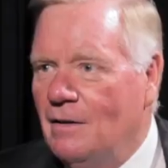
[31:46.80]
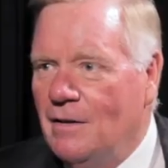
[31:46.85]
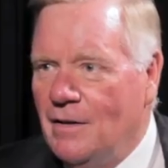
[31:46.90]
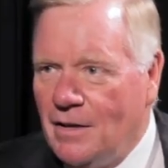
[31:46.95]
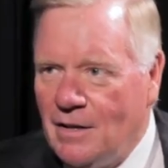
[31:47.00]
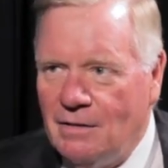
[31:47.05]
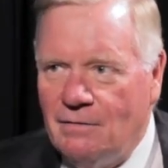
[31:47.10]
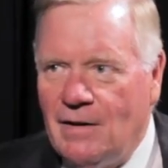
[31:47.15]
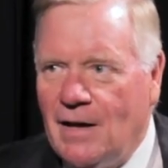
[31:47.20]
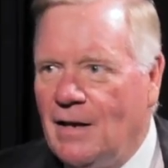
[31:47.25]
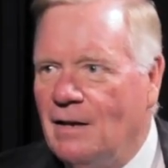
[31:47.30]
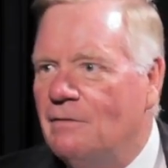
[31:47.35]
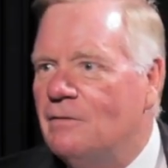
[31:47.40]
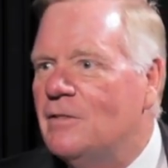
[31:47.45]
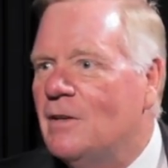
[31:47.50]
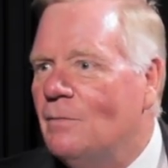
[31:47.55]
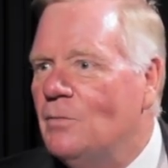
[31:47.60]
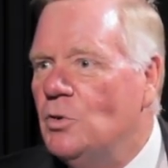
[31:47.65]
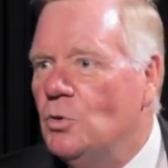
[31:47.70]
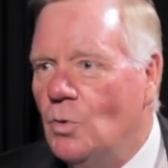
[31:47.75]
innovative,
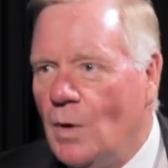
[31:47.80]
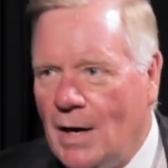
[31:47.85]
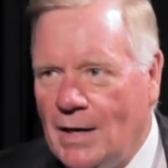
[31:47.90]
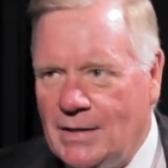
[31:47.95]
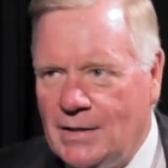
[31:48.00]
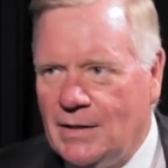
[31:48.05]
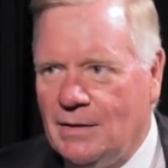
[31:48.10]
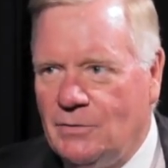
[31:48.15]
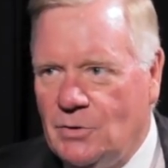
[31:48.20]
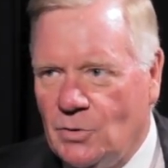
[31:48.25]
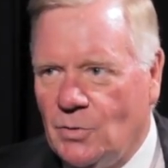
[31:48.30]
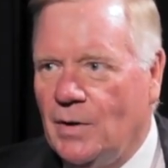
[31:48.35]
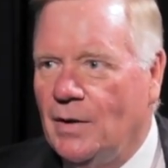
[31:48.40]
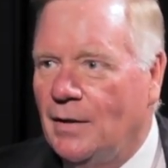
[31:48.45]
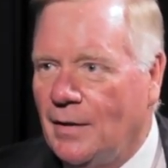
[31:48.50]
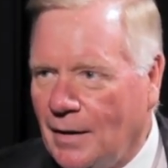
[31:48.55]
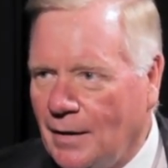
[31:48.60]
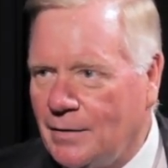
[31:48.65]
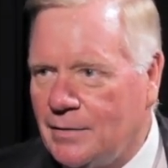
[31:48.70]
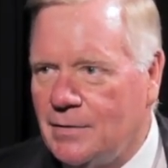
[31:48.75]
some new idea of doing
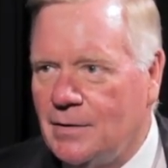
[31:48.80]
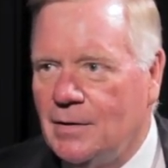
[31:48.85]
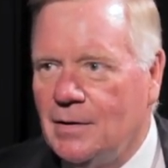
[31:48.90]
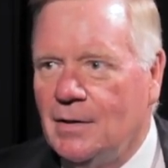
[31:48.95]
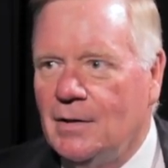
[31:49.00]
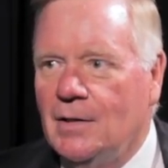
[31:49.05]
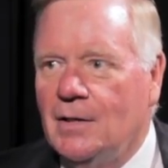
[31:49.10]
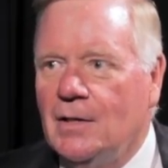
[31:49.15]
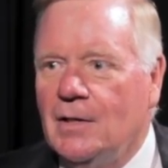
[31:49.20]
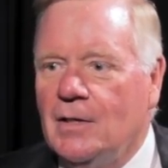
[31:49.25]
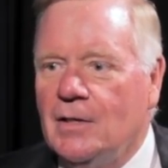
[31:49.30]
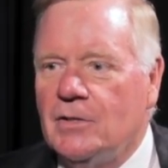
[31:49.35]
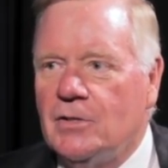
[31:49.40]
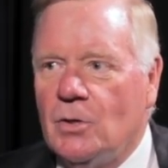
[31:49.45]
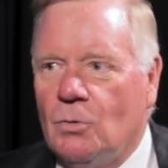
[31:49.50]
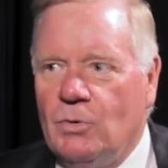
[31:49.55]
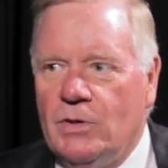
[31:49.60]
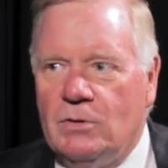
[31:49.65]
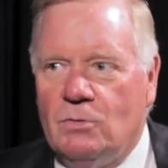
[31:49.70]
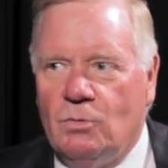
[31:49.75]
things.
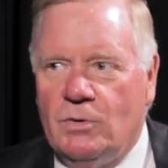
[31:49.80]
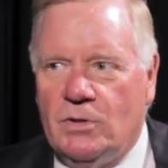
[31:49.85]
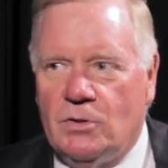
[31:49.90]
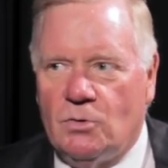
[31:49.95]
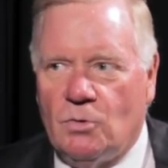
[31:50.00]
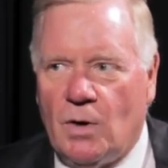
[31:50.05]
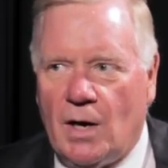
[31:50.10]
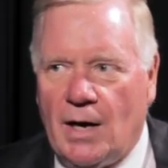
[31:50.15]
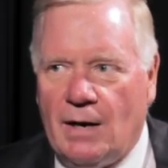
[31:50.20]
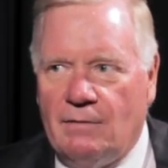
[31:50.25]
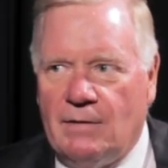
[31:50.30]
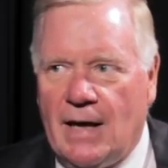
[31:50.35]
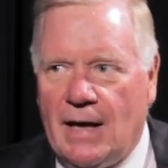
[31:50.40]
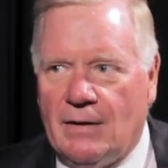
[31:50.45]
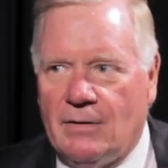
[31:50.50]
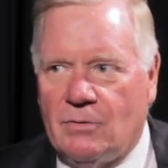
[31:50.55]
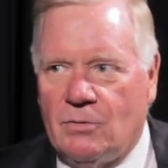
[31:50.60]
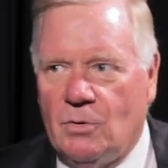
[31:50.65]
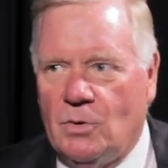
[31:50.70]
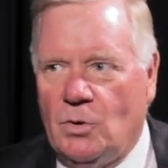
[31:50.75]
So we, we drive
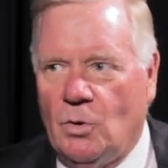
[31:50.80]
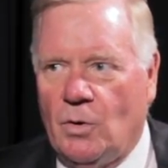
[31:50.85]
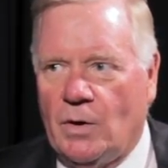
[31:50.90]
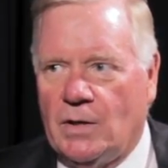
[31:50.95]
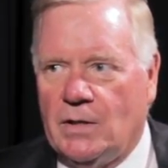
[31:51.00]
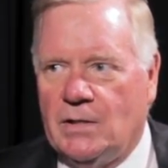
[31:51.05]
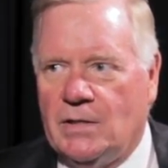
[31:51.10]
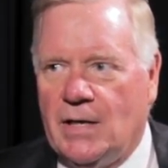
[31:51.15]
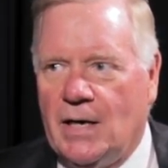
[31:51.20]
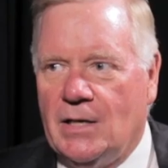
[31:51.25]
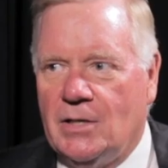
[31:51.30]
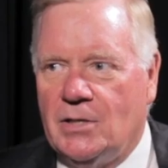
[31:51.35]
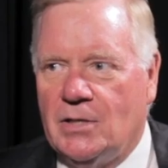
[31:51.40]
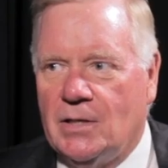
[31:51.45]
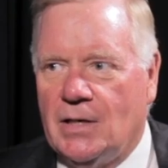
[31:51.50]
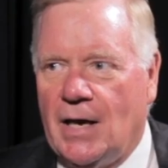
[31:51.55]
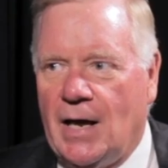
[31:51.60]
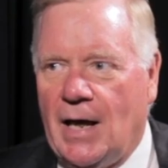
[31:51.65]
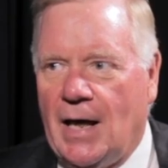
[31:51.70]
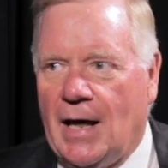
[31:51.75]
that through the
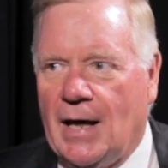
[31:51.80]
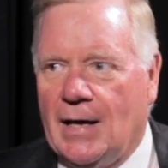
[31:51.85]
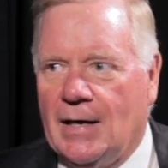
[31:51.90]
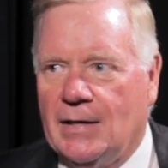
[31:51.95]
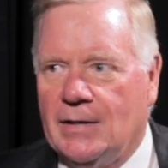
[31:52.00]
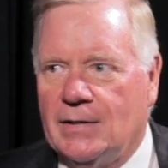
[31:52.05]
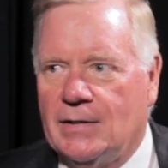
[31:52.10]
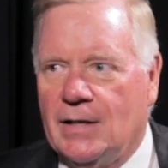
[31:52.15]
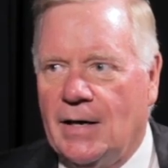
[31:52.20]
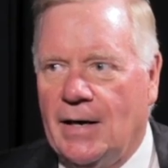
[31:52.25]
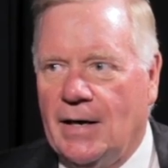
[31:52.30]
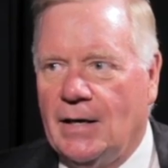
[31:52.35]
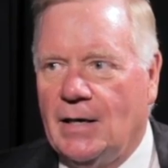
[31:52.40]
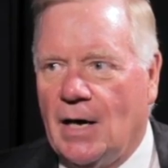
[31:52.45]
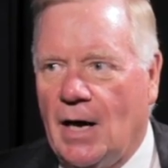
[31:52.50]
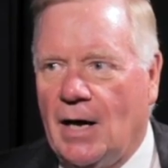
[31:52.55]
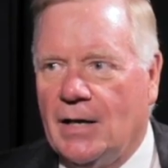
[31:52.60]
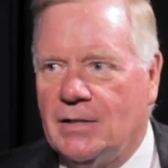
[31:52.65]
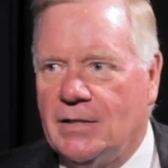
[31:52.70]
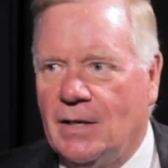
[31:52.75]
organization as a
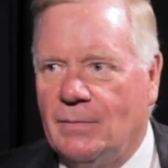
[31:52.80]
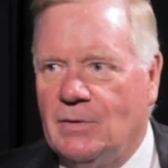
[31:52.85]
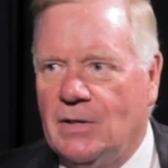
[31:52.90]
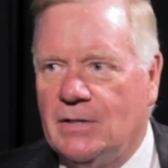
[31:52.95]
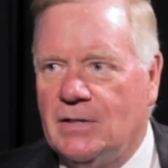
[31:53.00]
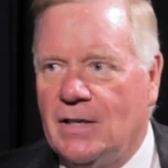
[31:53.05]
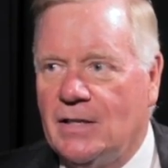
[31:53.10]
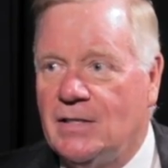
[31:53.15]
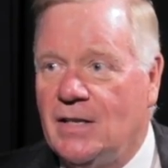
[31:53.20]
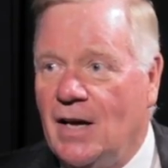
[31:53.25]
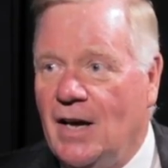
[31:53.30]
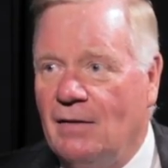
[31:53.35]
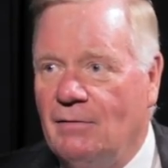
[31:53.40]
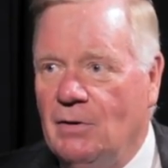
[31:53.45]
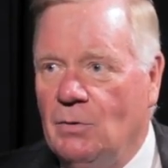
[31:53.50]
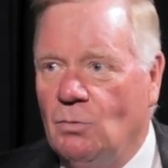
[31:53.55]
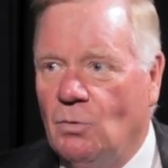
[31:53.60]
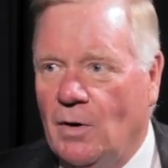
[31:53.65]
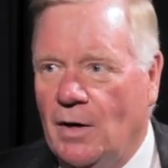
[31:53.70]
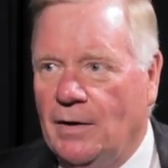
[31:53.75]
concept that says
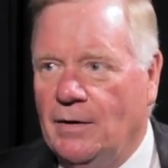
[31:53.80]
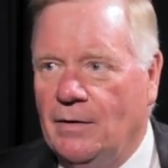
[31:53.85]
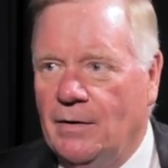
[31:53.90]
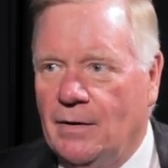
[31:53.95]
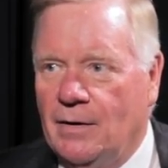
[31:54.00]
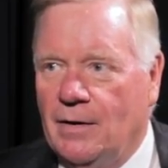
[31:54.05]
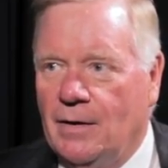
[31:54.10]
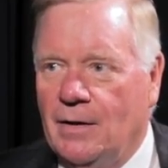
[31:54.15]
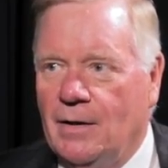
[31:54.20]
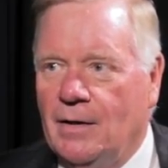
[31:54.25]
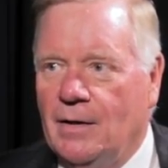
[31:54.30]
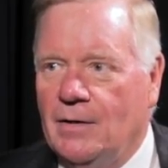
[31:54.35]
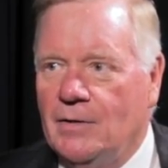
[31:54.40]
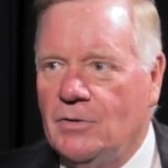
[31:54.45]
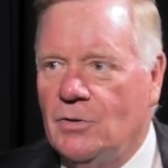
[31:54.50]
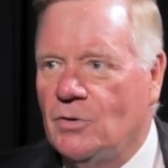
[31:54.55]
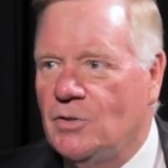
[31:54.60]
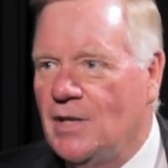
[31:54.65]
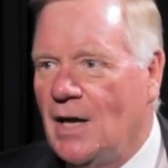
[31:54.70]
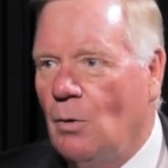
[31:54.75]
everyone
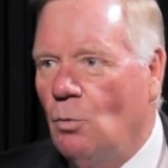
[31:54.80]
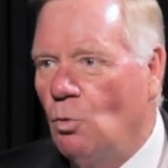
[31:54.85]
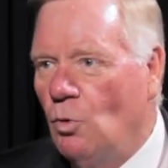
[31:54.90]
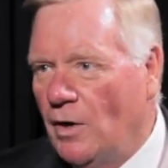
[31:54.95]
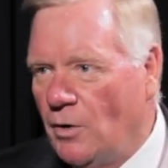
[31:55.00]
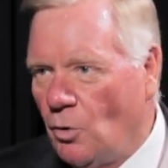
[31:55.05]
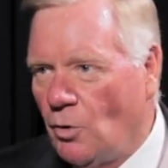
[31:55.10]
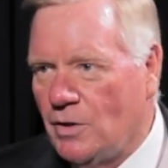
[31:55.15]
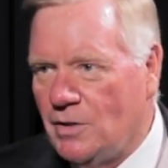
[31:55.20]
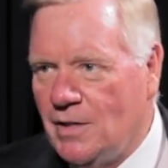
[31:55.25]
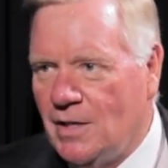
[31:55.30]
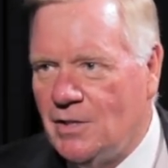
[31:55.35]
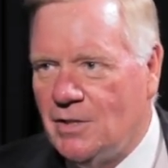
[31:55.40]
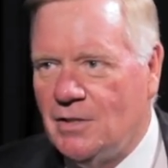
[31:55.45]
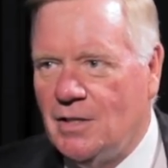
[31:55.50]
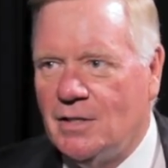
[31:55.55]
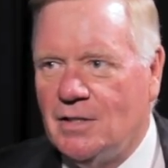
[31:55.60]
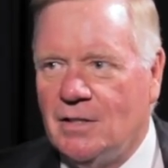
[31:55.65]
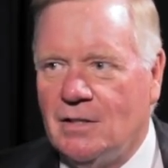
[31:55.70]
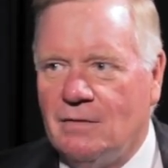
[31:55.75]
so it's not one organization
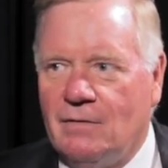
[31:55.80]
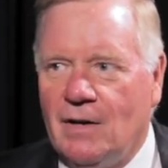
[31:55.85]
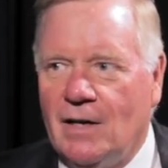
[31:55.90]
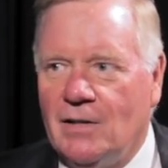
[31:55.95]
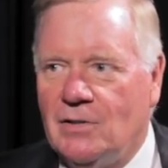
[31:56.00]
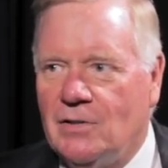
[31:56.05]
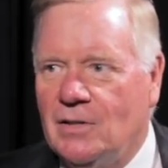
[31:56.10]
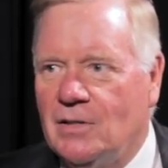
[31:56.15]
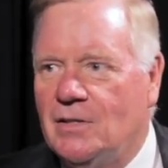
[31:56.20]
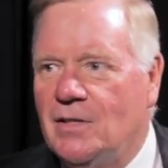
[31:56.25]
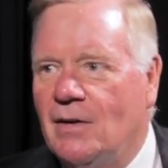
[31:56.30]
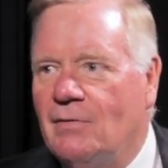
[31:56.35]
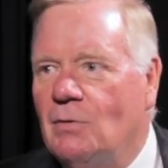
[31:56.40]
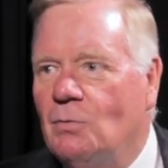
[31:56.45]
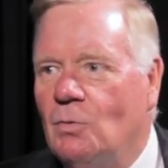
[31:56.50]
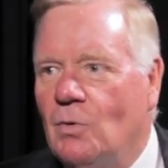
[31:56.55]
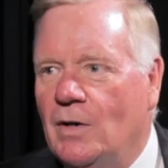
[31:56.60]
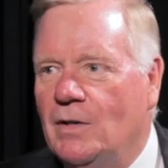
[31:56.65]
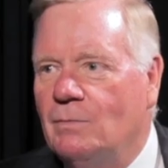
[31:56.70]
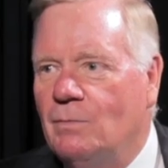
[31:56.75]
does innovation, it's
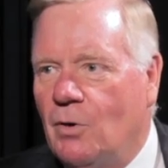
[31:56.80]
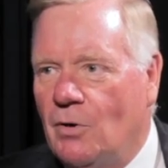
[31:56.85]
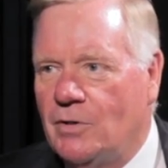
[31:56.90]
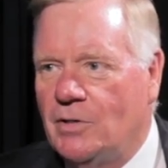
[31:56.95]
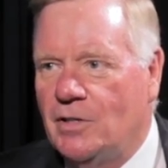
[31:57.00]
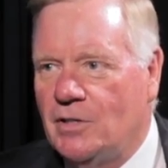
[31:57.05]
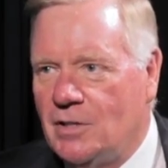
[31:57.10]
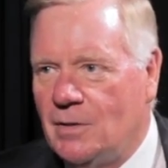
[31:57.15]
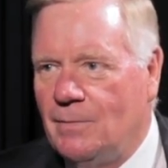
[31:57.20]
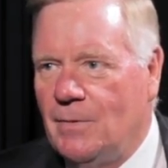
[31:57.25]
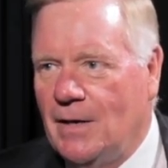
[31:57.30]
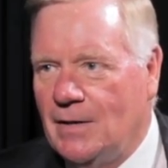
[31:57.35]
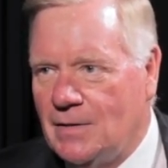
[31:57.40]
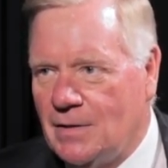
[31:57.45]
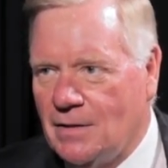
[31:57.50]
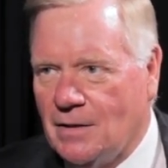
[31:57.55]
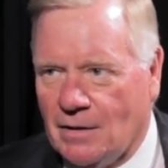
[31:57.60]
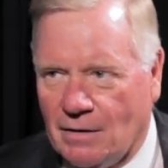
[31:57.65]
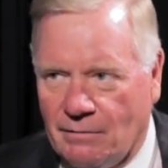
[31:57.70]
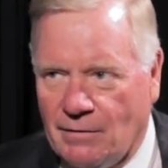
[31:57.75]
everyone participates
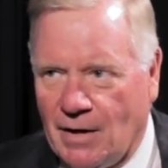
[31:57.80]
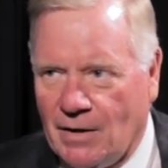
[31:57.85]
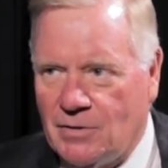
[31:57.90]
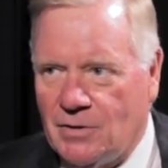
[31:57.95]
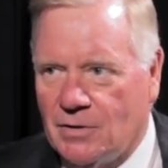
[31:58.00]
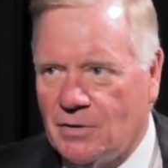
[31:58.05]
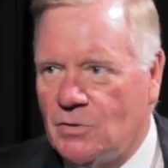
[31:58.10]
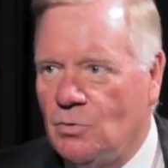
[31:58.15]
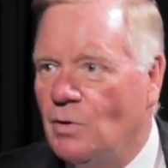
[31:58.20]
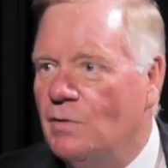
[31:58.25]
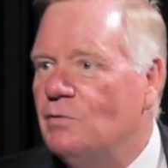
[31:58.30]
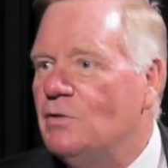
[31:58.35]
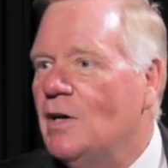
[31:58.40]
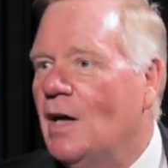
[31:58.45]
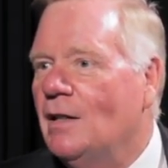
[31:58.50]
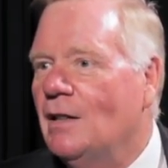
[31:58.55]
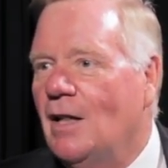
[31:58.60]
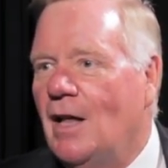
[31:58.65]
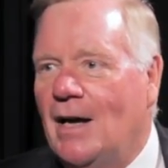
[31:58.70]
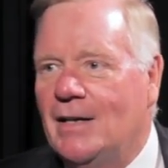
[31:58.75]
in innovation. So we've
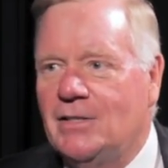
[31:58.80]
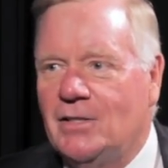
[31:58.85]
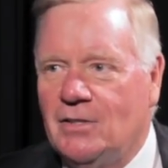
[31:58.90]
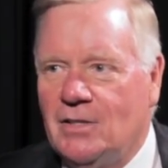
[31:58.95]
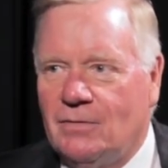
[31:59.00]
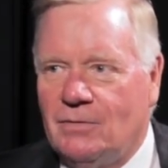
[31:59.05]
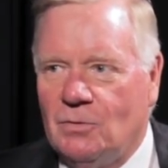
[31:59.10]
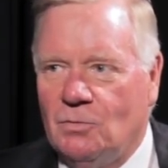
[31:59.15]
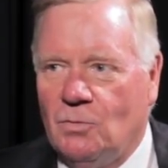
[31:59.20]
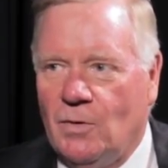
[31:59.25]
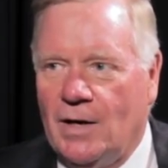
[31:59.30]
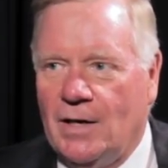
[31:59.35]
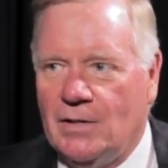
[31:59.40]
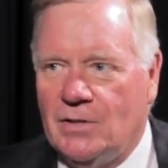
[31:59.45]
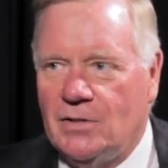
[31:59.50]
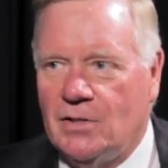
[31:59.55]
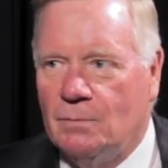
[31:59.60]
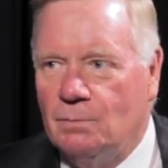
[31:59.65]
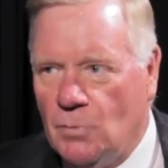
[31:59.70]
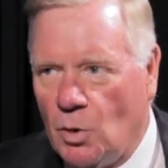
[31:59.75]
done lots of different
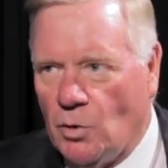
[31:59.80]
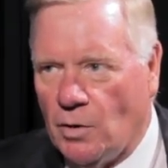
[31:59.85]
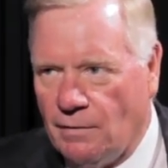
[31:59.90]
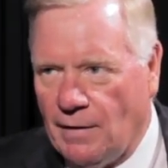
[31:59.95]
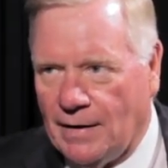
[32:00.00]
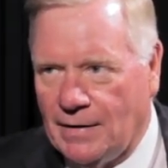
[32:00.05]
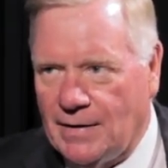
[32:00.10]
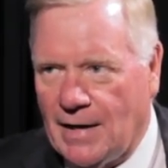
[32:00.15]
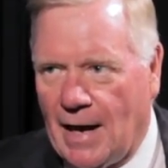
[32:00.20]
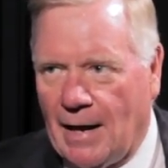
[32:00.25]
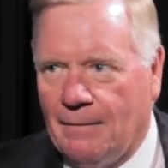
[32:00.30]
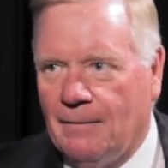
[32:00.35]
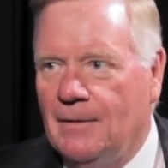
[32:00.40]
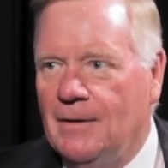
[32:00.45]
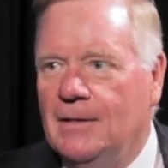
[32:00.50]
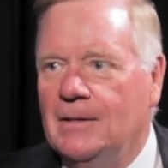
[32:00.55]
ways to motivate that.